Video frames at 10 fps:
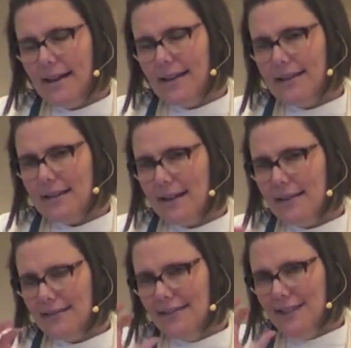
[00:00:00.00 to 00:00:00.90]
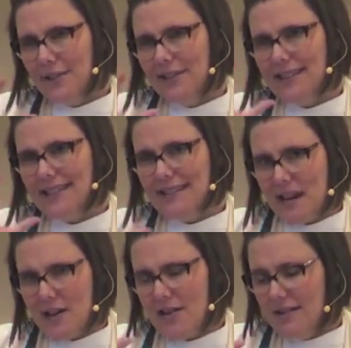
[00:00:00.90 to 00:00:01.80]
As Don literally
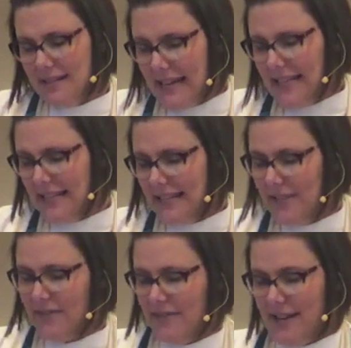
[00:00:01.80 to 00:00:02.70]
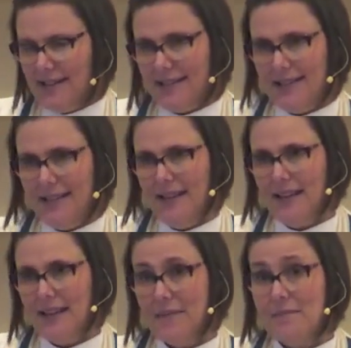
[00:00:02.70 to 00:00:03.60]
stared death in the face,
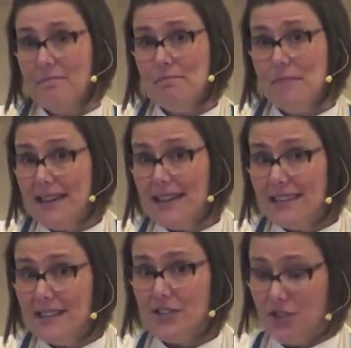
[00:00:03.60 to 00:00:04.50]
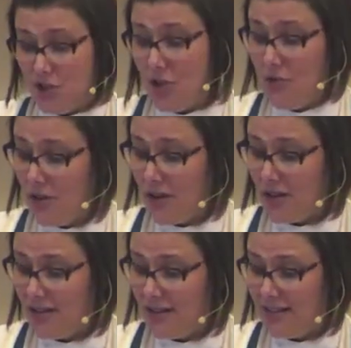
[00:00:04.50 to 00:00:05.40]
making this joke
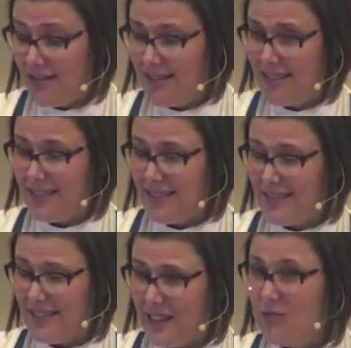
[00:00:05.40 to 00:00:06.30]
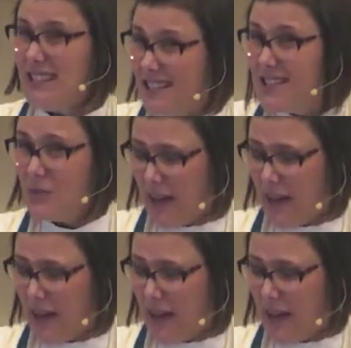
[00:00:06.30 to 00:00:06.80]
was his